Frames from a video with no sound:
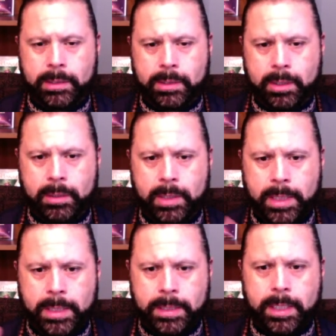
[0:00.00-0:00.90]
So
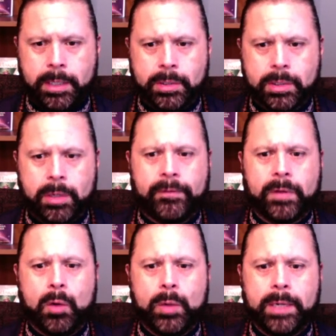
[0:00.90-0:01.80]
tears are
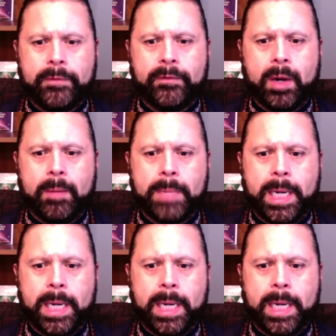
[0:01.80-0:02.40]
flowing from